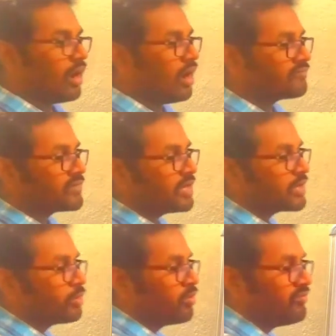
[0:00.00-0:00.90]

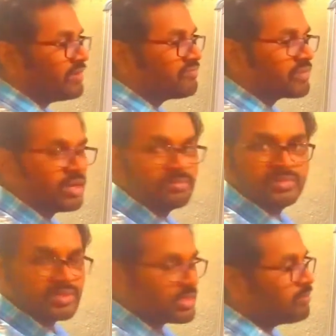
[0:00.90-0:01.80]
After removing
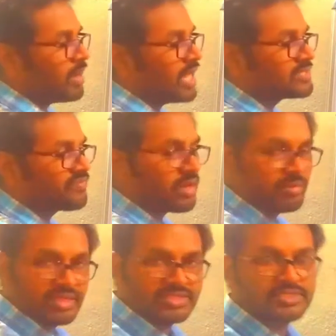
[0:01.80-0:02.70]
some mass from
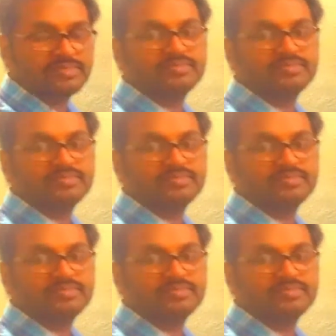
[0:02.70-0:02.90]
it,